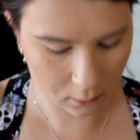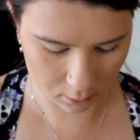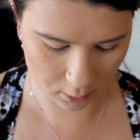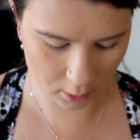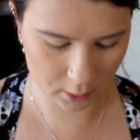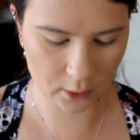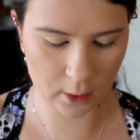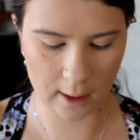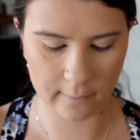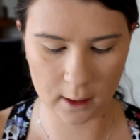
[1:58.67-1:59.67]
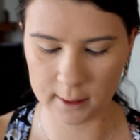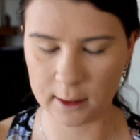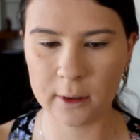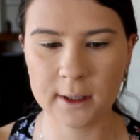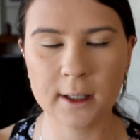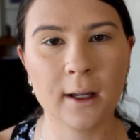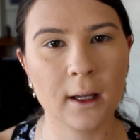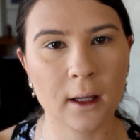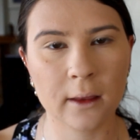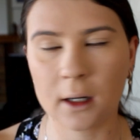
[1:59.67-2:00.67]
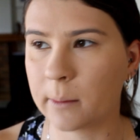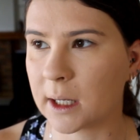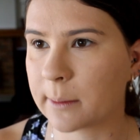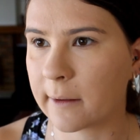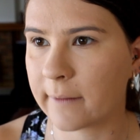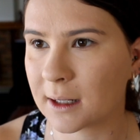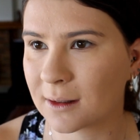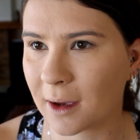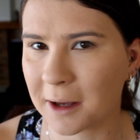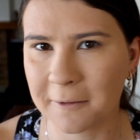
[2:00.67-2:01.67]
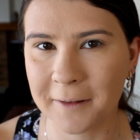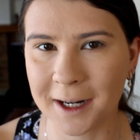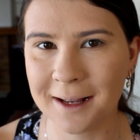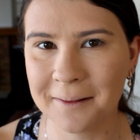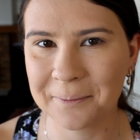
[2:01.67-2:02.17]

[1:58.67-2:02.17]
Not too heavy because I always think that it makes my face look kind of funny.